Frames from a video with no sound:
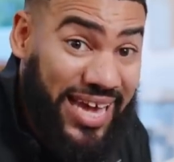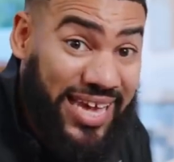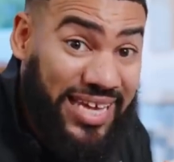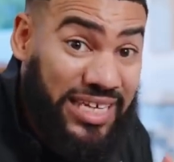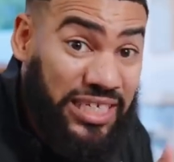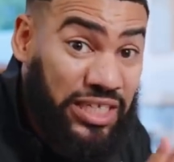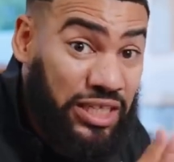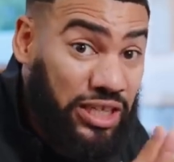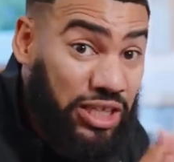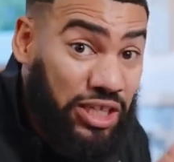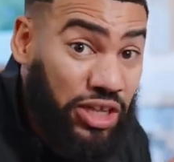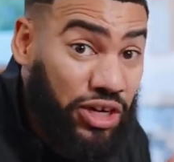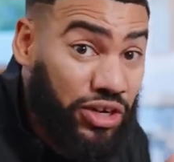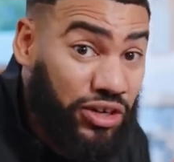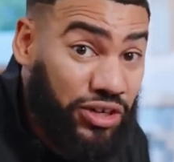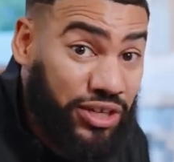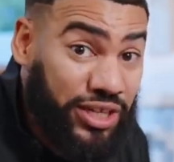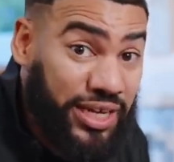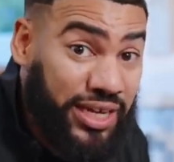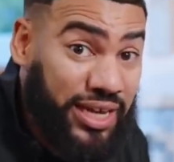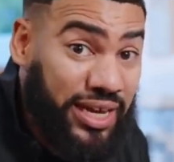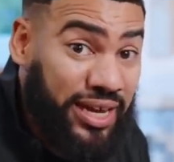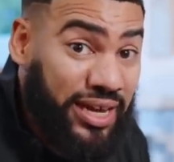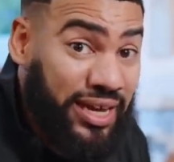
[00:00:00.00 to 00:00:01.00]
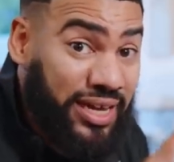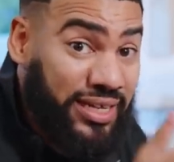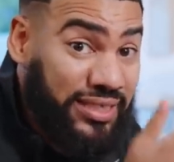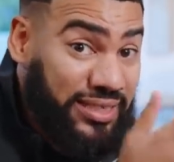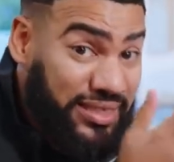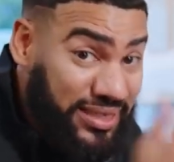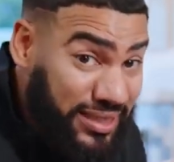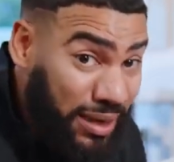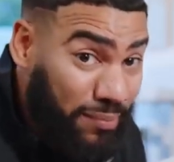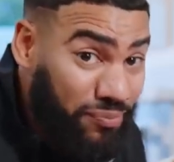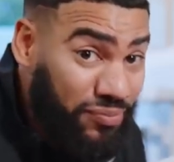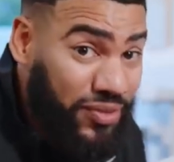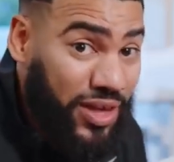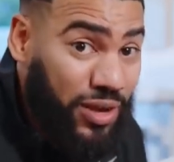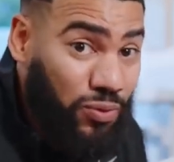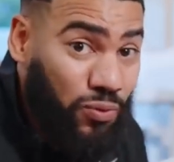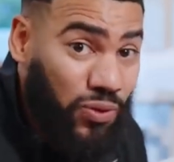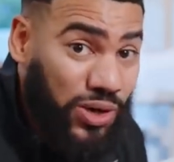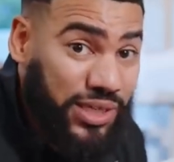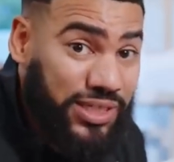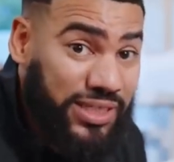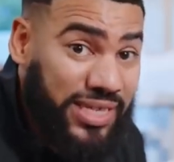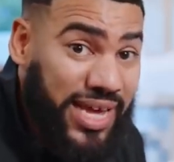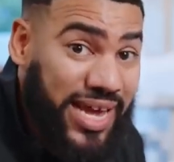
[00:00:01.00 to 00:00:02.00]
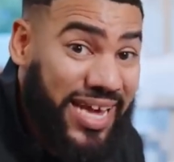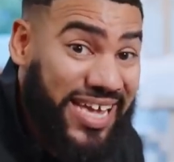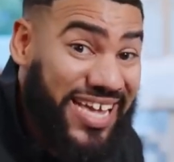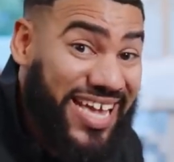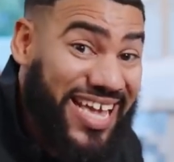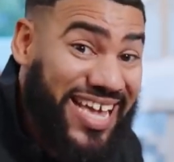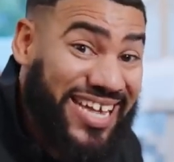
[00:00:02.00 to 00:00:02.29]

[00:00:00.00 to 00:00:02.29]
It is literally something we're saying.